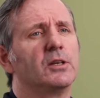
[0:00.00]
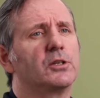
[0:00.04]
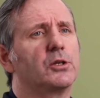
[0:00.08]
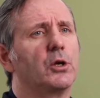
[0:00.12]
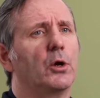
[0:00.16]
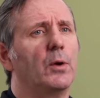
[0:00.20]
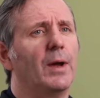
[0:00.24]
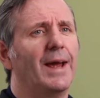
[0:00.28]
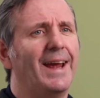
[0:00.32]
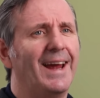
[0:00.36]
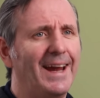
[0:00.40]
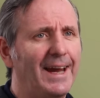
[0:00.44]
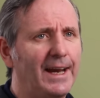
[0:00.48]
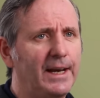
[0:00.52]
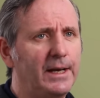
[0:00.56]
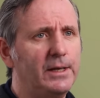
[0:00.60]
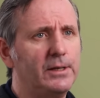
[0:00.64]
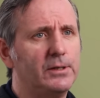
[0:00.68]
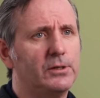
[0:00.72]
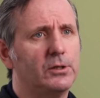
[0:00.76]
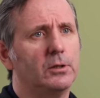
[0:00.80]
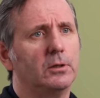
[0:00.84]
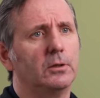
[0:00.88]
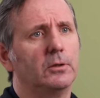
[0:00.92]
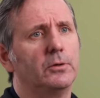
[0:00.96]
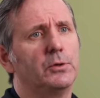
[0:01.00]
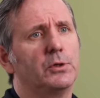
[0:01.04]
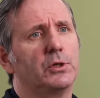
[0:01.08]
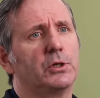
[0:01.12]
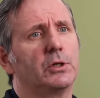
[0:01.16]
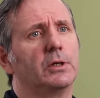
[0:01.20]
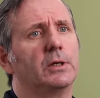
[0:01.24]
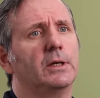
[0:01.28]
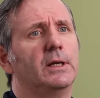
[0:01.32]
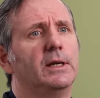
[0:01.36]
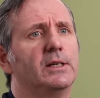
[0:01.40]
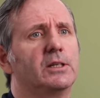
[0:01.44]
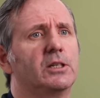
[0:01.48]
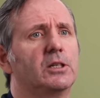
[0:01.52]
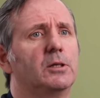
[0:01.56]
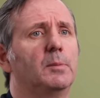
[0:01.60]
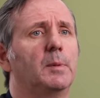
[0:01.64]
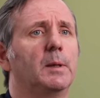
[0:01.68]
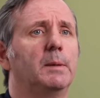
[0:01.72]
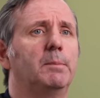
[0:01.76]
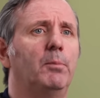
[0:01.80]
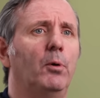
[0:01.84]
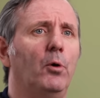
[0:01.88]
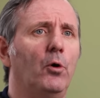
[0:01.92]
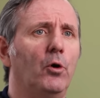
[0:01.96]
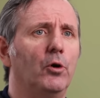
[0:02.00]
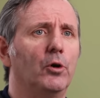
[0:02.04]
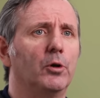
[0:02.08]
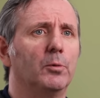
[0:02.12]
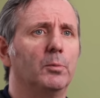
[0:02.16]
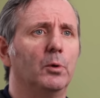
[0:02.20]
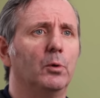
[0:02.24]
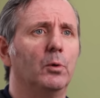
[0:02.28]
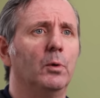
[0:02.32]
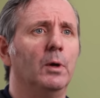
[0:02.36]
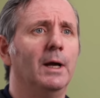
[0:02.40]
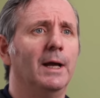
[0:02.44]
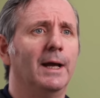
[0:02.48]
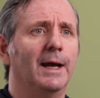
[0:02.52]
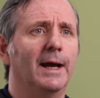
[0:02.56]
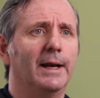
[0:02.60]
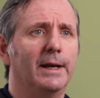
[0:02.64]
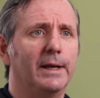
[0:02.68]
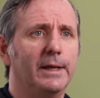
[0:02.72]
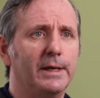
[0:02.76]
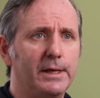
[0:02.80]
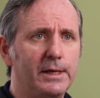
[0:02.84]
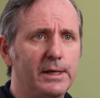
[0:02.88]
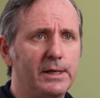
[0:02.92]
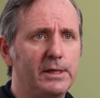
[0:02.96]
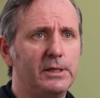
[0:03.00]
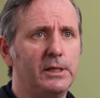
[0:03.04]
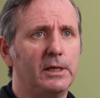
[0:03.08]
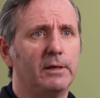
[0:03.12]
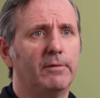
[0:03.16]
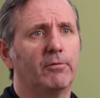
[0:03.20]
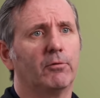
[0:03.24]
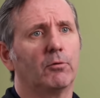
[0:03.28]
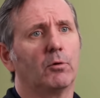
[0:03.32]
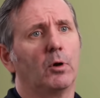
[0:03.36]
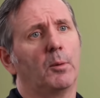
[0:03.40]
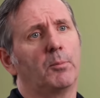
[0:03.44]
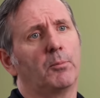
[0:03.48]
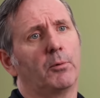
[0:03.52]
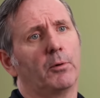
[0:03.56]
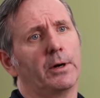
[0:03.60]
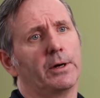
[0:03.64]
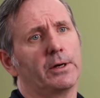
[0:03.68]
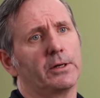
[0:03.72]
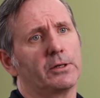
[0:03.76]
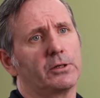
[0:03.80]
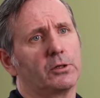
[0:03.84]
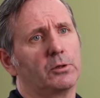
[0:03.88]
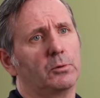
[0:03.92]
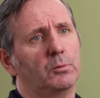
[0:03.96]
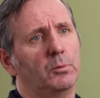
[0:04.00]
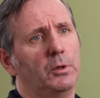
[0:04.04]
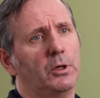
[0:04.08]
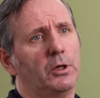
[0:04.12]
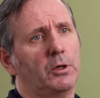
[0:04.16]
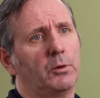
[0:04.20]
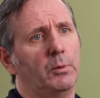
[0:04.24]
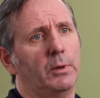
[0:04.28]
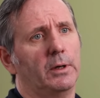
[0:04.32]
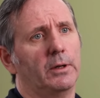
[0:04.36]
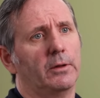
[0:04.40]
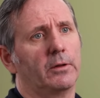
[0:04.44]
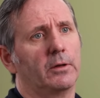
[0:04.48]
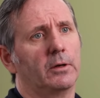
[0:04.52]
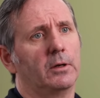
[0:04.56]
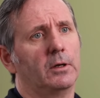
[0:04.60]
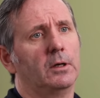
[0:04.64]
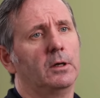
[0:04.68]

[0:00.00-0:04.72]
so any solution needs to be portable and easy for operators to work with.